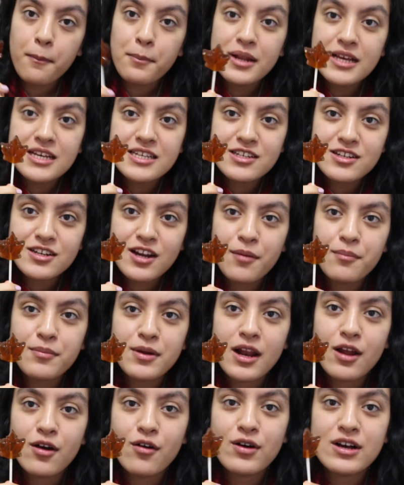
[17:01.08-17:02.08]
please go down
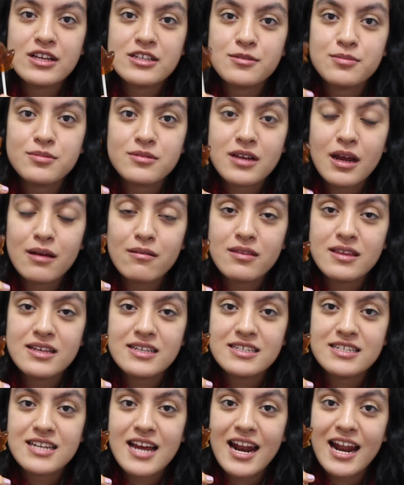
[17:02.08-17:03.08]
below and subscribe to
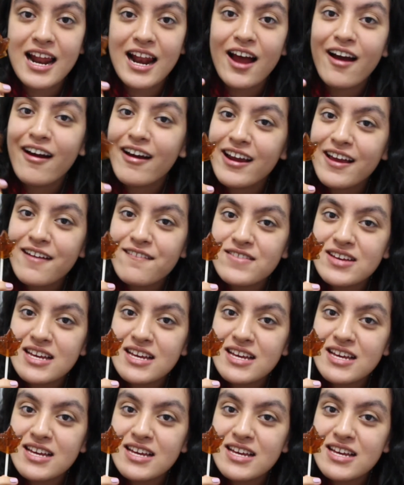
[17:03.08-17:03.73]
this channel, or I